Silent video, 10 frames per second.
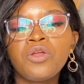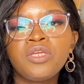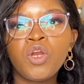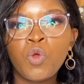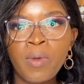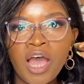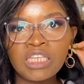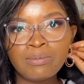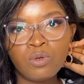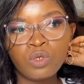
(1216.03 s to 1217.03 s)
did I know my
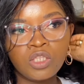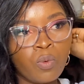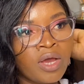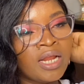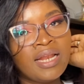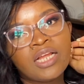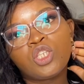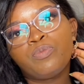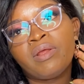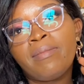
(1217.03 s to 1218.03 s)
husband was the one I'd like to
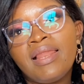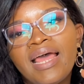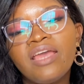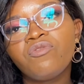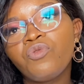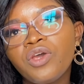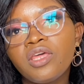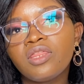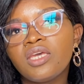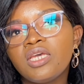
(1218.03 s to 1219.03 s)
spend my life
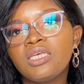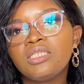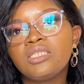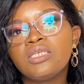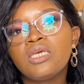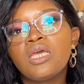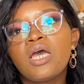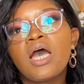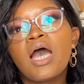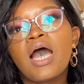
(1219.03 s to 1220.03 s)
with is
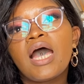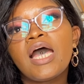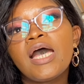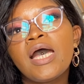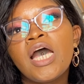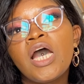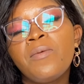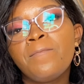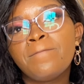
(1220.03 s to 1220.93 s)
I